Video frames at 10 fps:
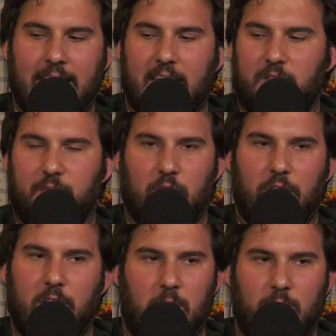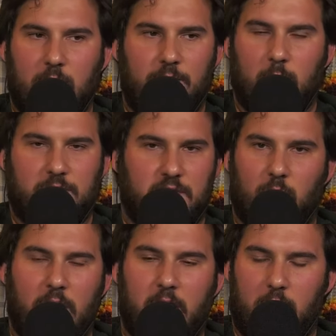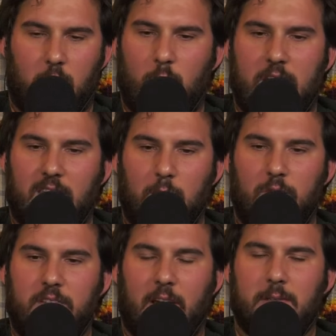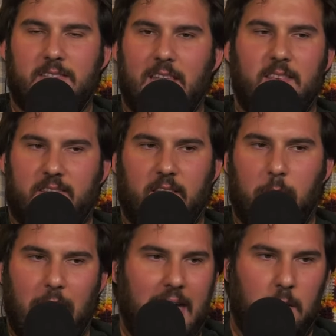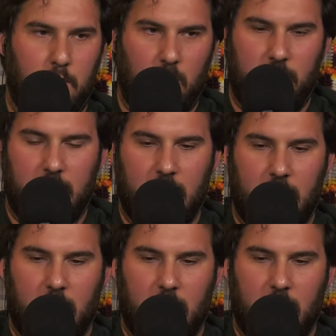guess if it was just a regular week at the movies, I would say this is a bad movie.